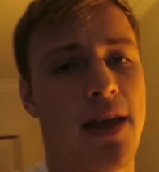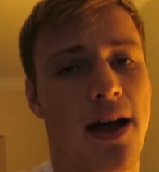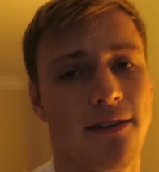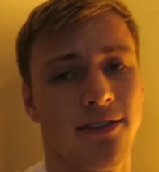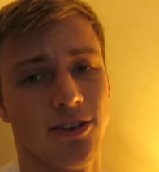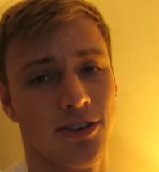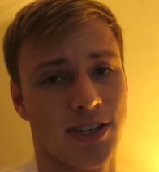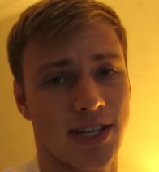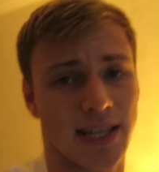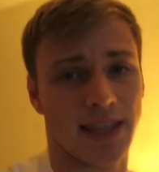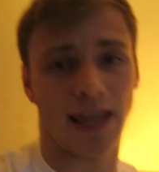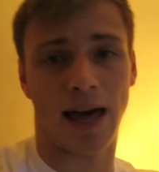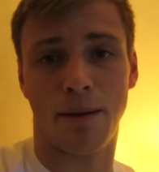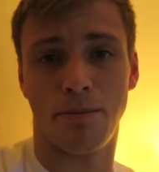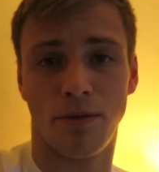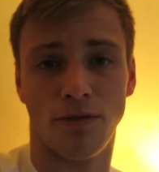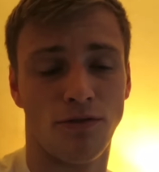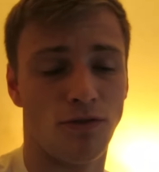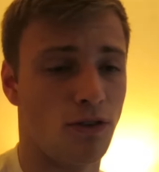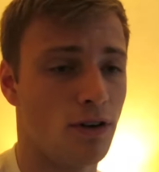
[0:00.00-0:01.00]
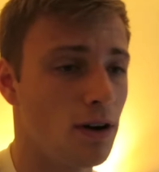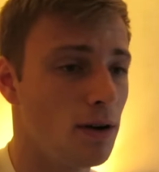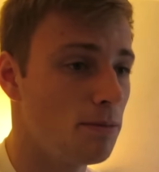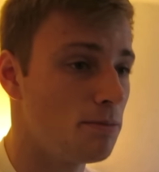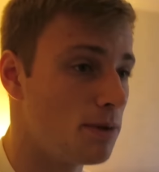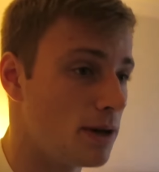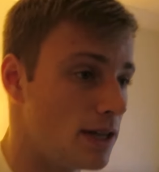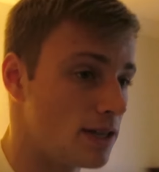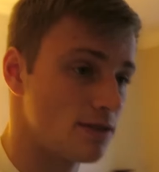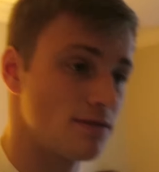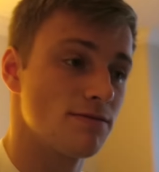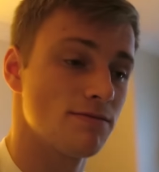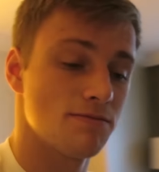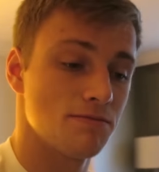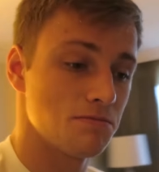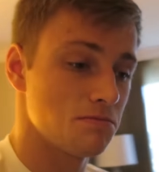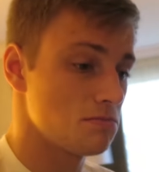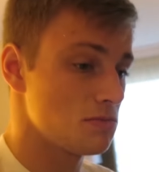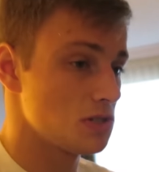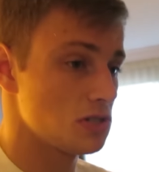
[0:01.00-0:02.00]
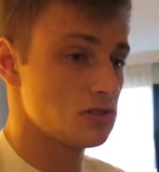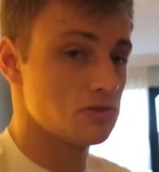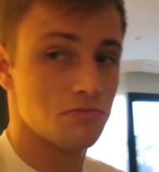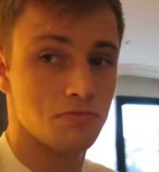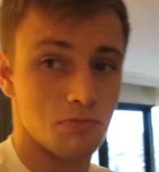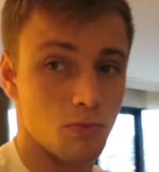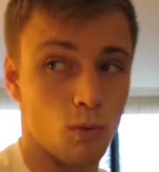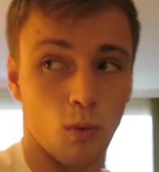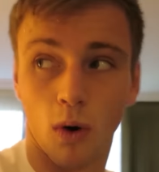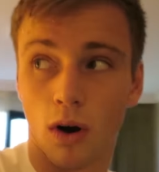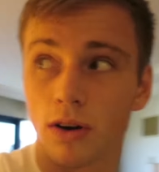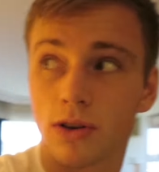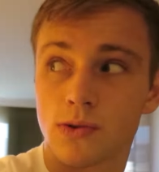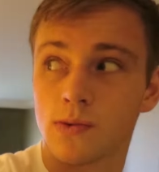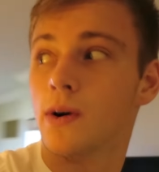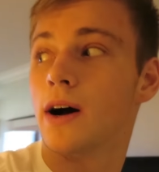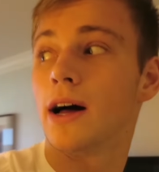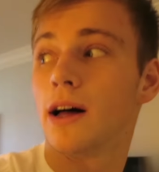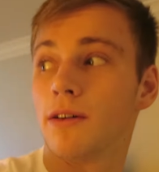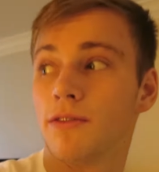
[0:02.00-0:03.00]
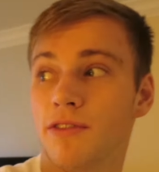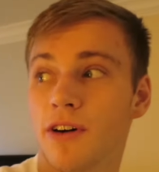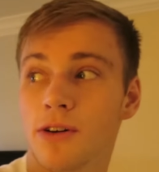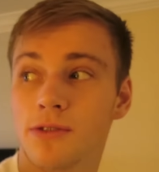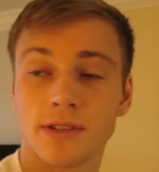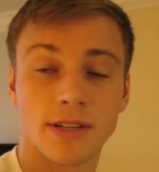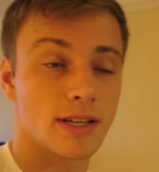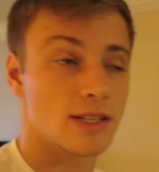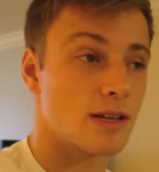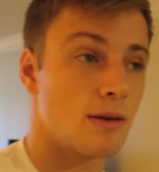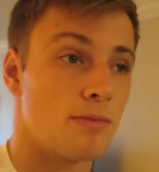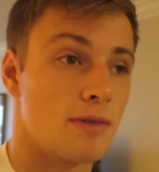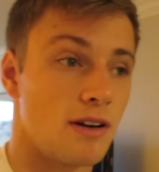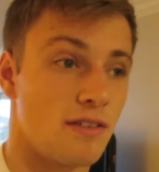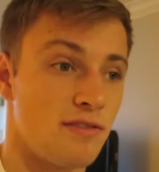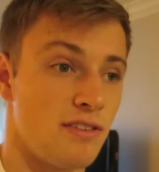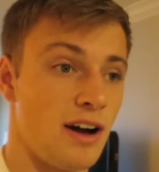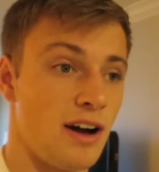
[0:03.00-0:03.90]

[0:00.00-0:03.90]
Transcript: Never seen that before, but it's works well. Phone sits up there